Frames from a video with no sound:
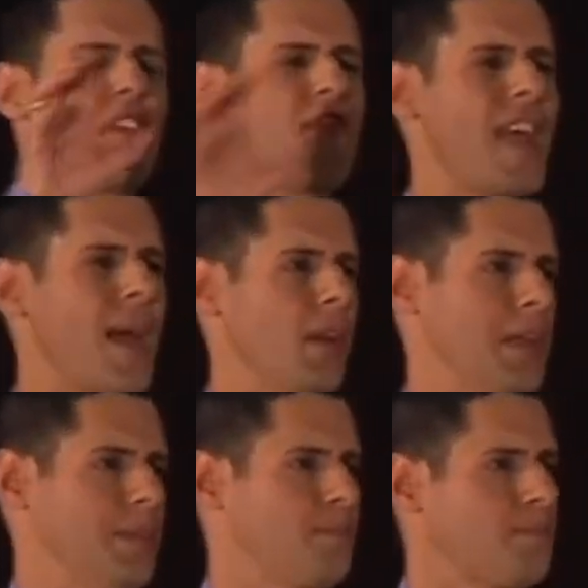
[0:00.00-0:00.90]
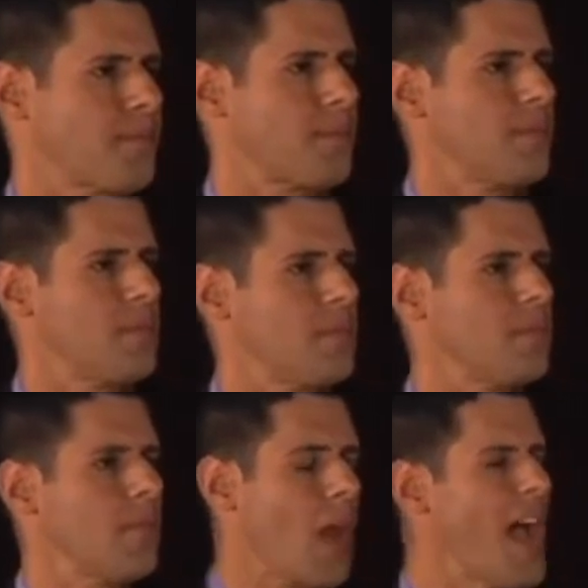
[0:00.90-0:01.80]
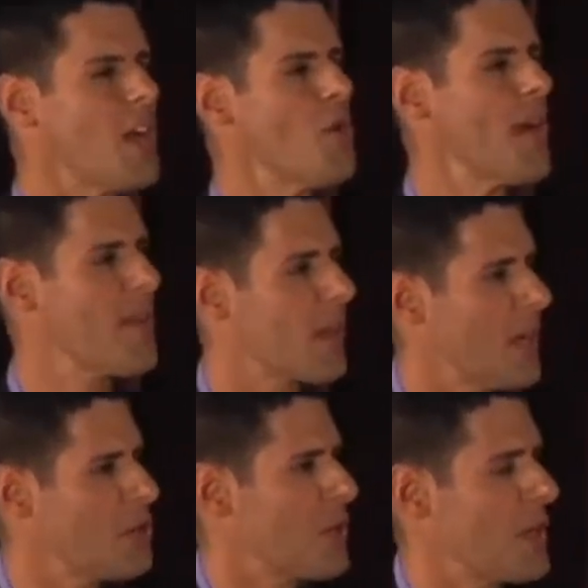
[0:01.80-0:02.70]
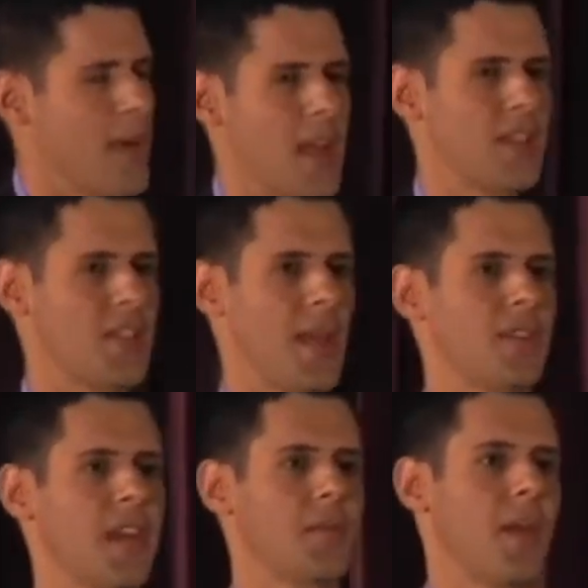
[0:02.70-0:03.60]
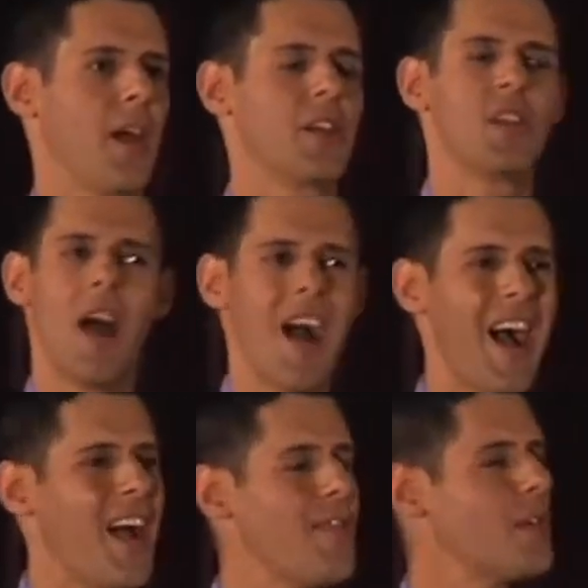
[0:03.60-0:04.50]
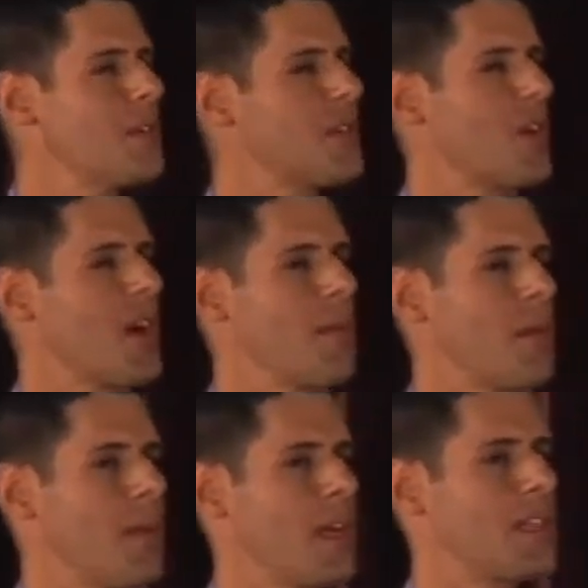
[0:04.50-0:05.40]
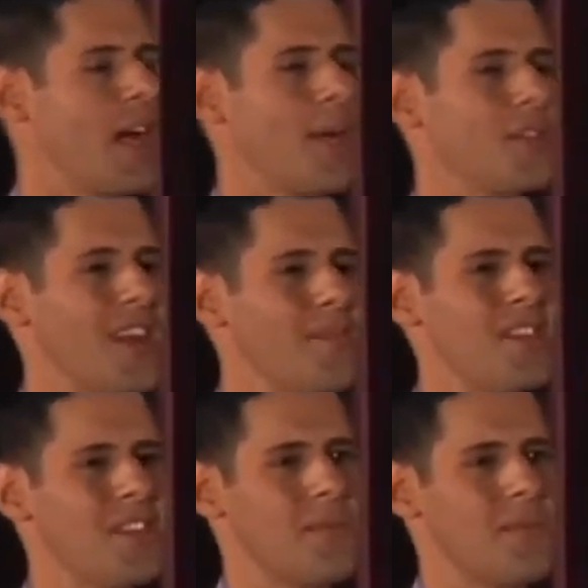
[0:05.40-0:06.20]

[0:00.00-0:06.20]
to the family. I go around the country debating same-sex marriage. I've heard this argument many times, and I must